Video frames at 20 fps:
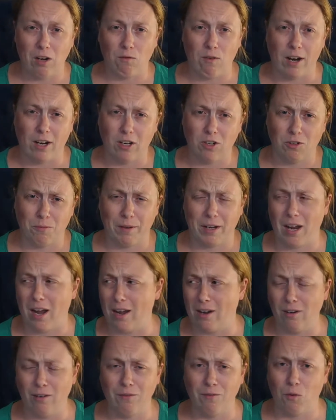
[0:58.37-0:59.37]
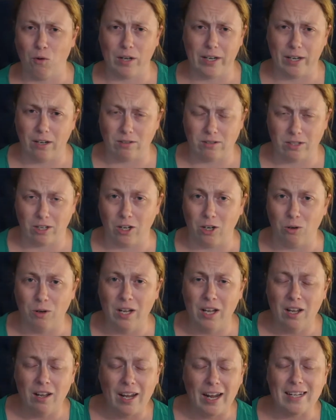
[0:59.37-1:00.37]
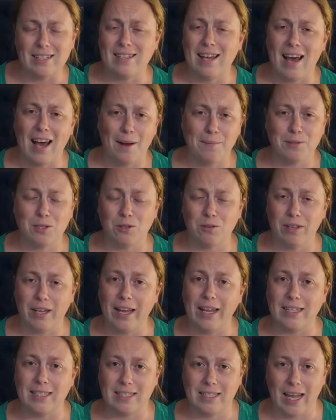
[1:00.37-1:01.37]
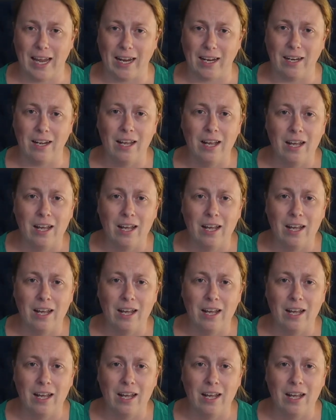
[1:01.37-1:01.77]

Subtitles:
records from like 140 years ago. It's absolutely insane.